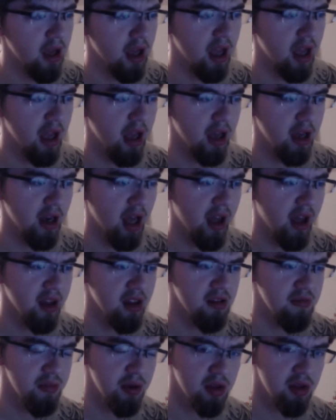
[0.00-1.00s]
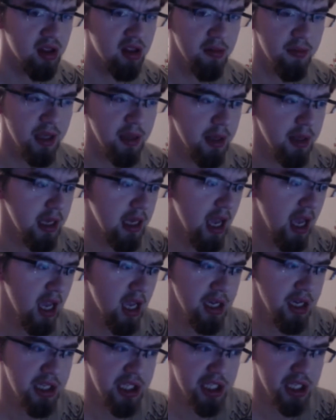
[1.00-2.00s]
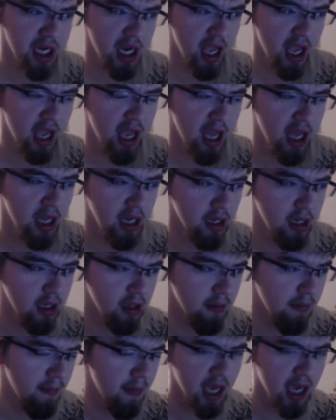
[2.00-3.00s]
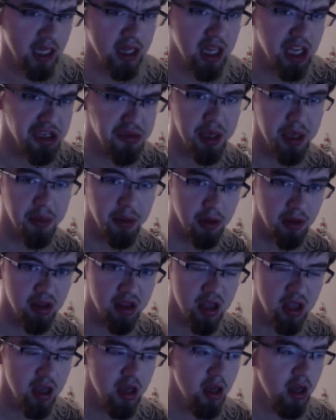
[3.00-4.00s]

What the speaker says: and has boost to BB gauge and max HP boost.